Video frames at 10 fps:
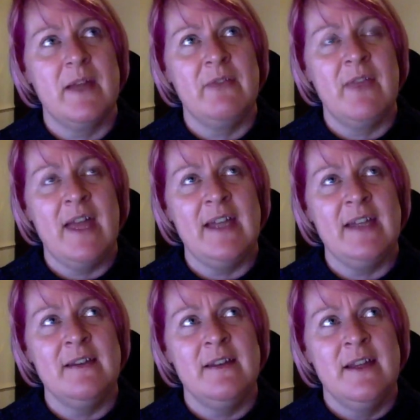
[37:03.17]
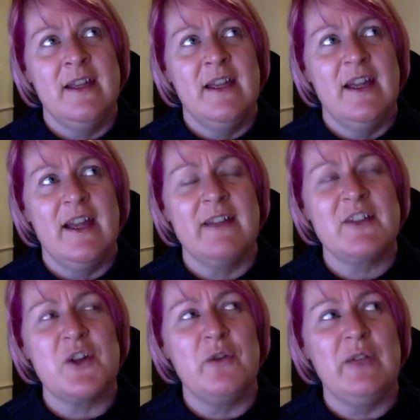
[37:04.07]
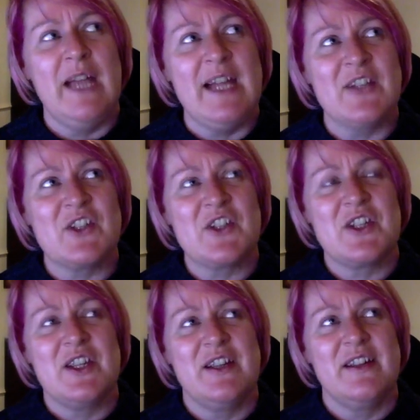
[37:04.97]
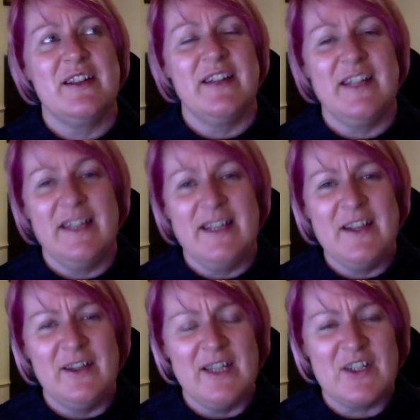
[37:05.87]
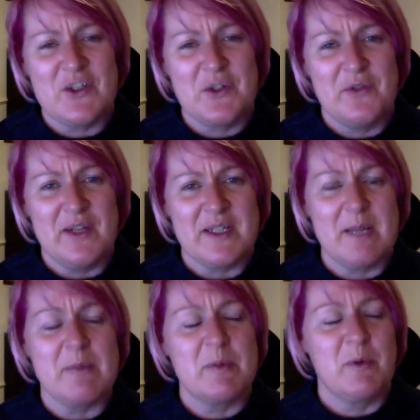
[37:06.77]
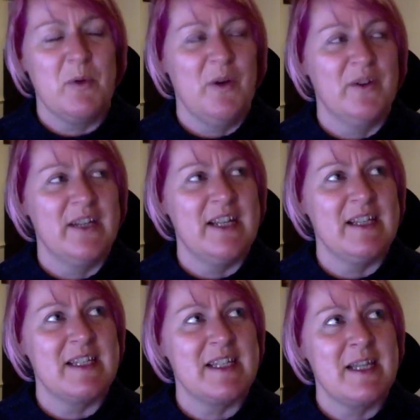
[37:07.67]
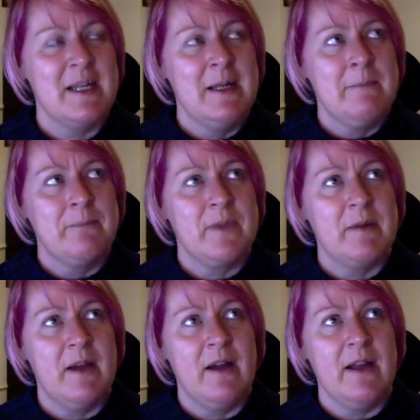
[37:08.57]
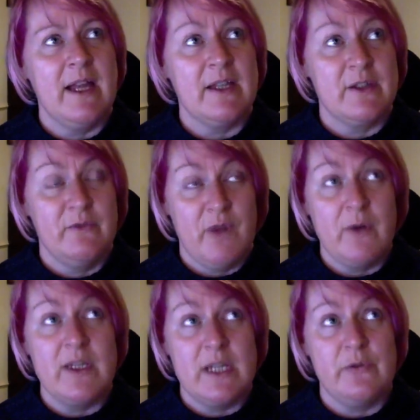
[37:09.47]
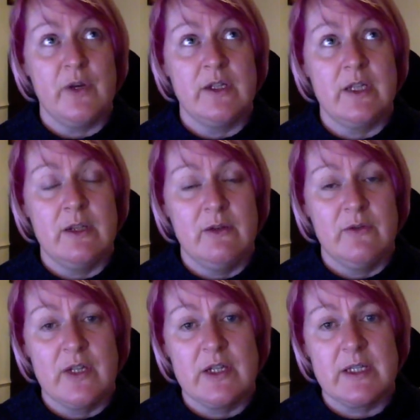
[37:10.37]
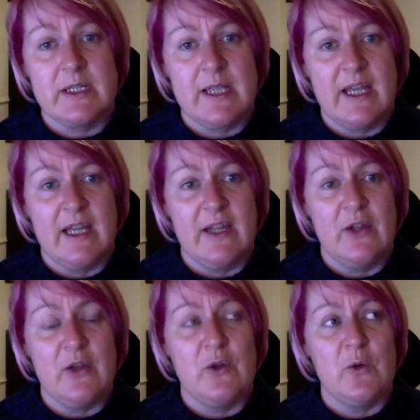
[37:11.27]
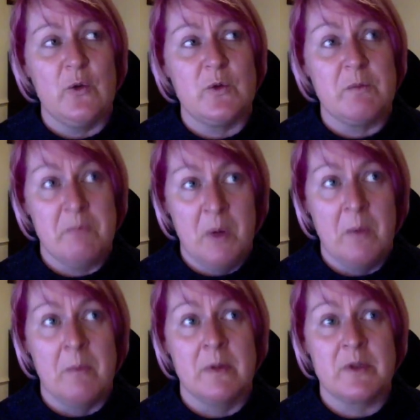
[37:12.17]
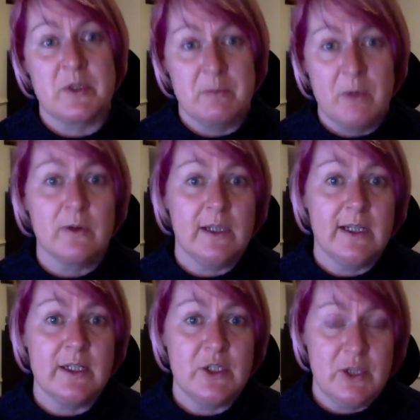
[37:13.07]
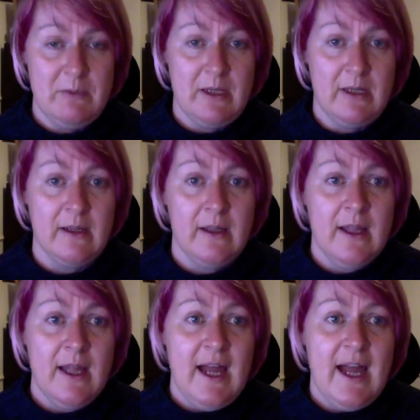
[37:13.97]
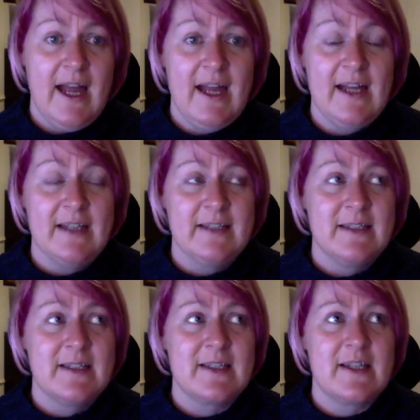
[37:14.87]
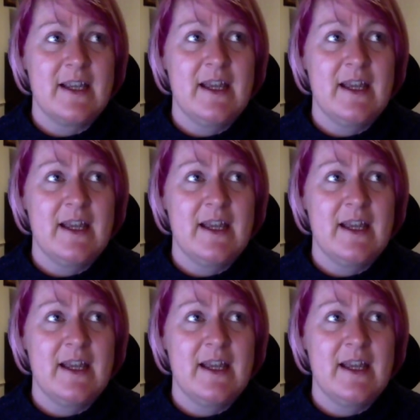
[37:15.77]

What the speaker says: then a sort of less sort of acceptable one is I had a very dear friend at university whose mum smoked like a chimney, and